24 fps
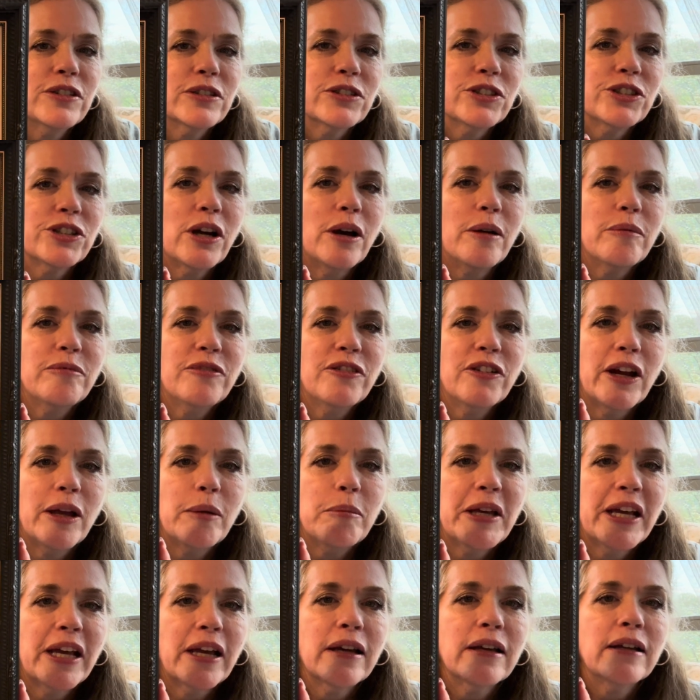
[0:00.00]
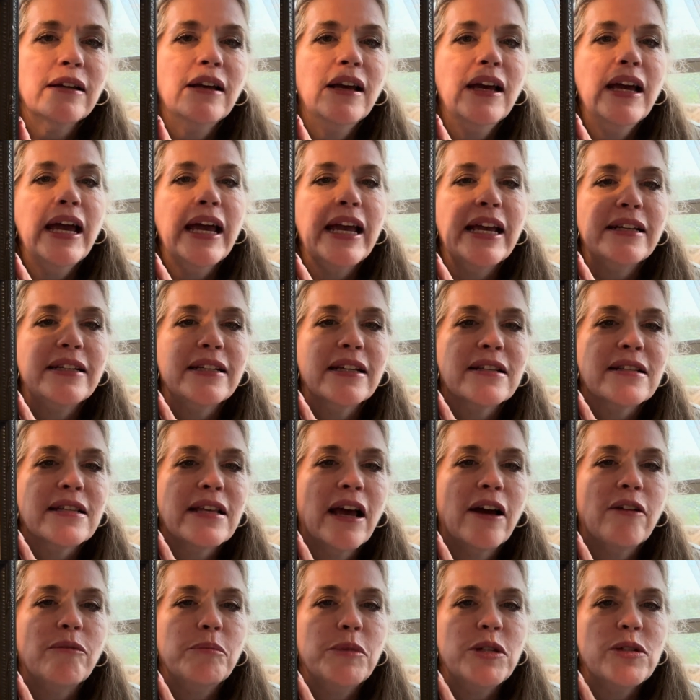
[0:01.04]
job framing it. It does
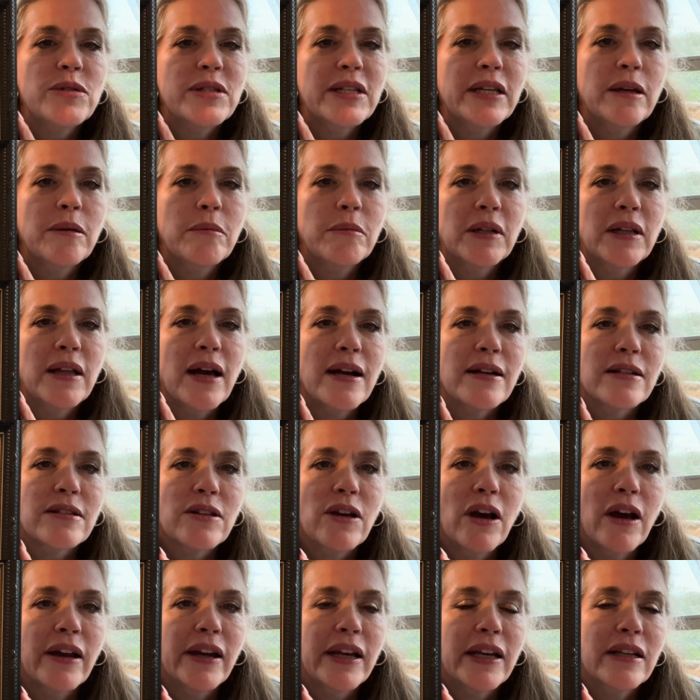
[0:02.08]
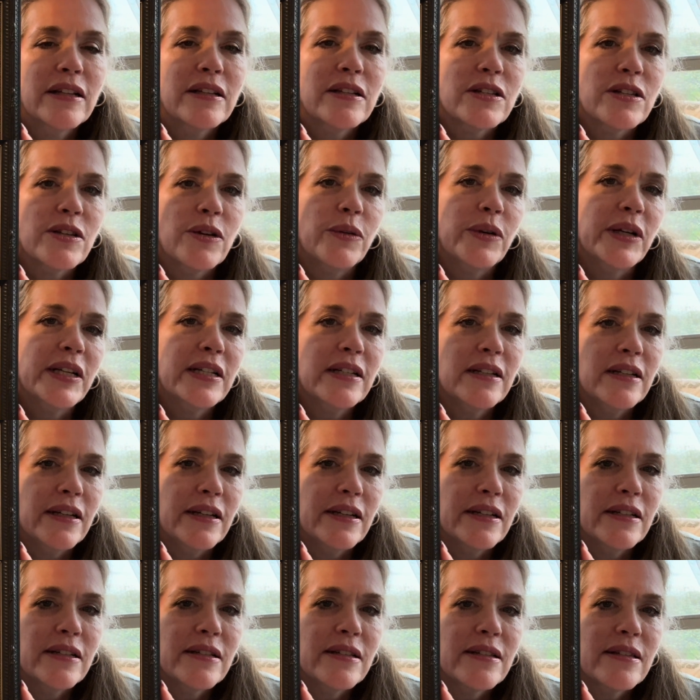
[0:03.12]
have museum glass on it, so it
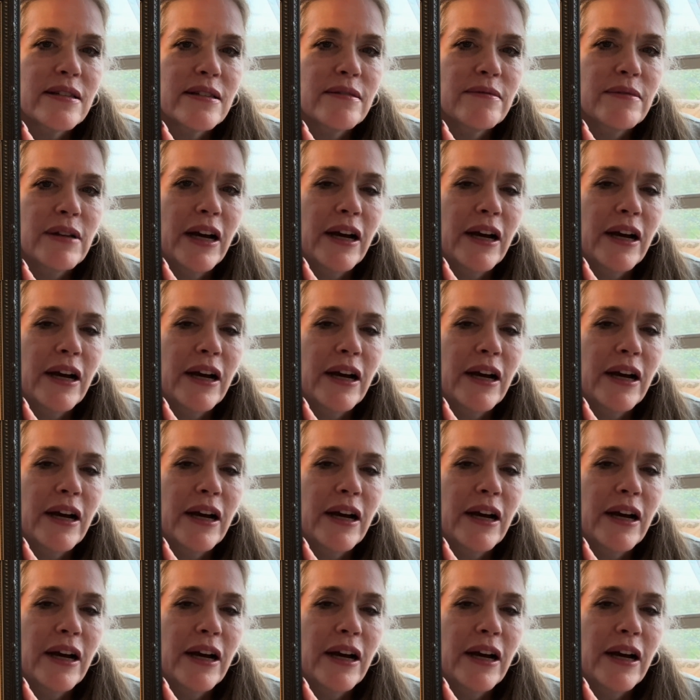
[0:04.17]
is,